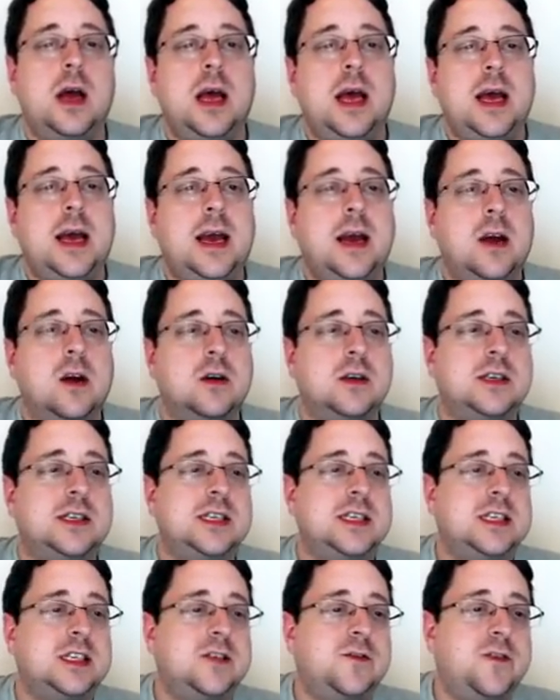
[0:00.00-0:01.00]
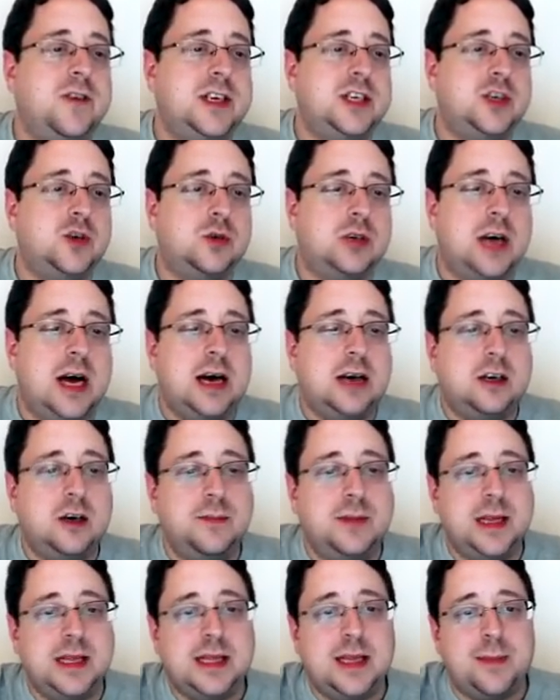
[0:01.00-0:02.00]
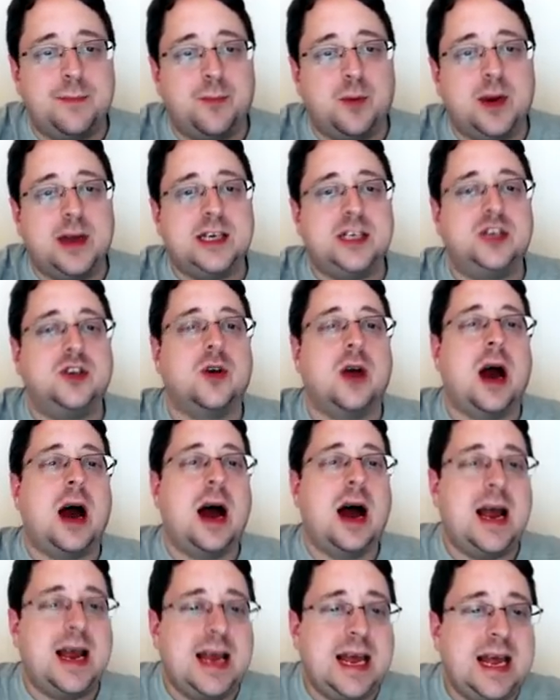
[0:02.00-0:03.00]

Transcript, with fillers: here's this visual element that brings your eye